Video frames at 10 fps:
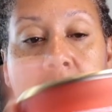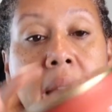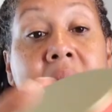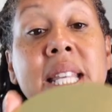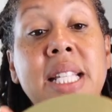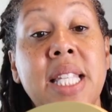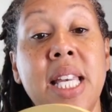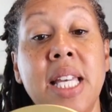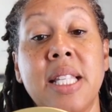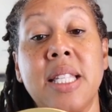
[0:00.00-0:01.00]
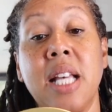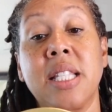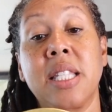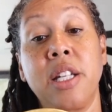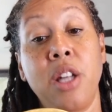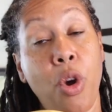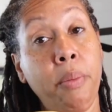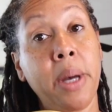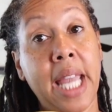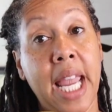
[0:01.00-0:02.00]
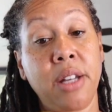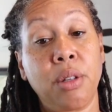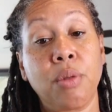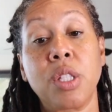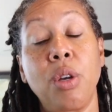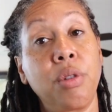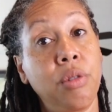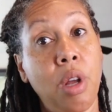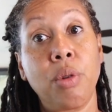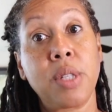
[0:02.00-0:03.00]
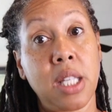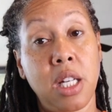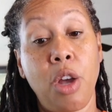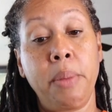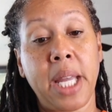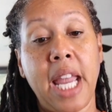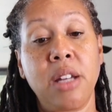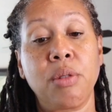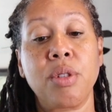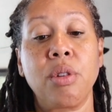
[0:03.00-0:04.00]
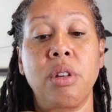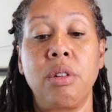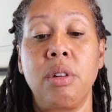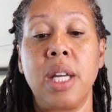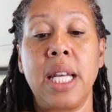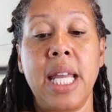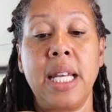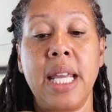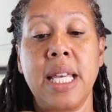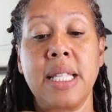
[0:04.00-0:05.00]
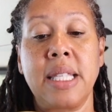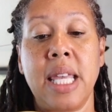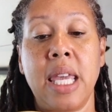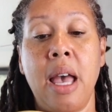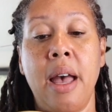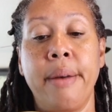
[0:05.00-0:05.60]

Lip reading: And this is a Sonoma candle. So, you know, Sonoma candles are good. It is the,